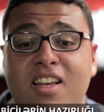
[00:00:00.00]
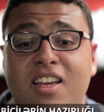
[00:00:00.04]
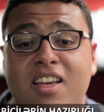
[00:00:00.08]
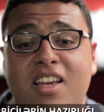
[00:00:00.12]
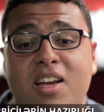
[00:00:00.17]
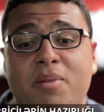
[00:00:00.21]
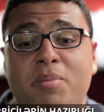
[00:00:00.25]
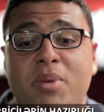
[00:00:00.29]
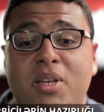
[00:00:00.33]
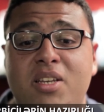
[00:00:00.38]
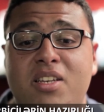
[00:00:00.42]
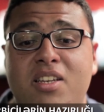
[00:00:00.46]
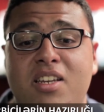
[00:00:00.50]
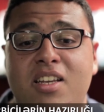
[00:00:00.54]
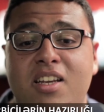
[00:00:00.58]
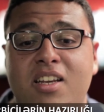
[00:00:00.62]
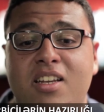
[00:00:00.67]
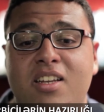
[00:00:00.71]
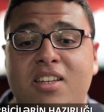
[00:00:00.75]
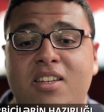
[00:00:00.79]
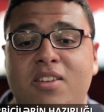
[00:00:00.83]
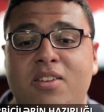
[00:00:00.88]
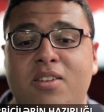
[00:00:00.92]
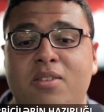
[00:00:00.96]
Like I'm in
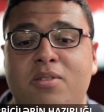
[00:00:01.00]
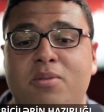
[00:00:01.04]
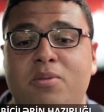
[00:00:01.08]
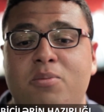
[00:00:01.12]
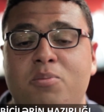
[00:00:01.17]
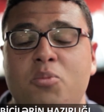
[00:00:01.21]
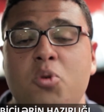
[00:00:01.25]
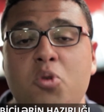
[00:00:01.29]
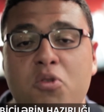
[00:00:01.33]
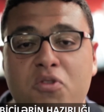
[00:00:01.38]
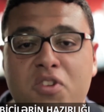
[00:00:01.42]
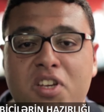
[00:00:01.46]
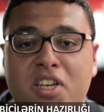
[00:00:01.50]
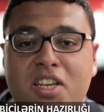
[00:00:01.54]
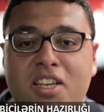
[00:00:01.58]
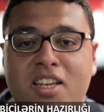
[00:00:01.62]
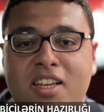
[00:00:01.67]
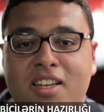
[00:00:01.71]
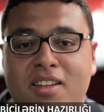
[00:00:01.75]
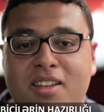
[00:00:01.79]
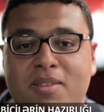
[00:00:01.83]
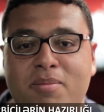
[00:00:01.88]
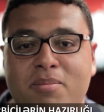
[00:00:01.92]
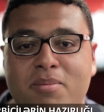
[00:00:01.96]
a
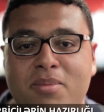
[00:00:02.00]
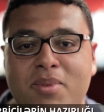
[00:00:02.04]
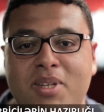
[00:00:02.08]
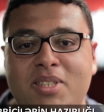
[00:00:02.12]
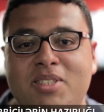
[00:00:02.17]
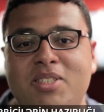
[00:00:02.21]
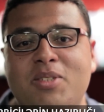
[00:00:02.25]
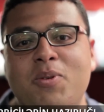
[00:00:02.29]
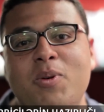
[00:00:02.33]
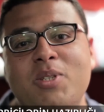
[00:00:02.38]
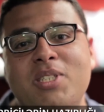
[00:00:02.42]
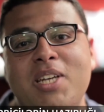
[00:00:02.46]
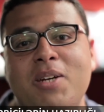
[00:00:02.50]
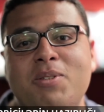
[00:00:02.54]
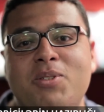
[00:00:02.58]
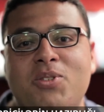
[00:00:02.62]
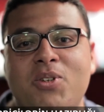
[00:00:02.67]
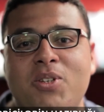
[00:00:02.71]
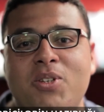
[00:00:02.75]
movie, but without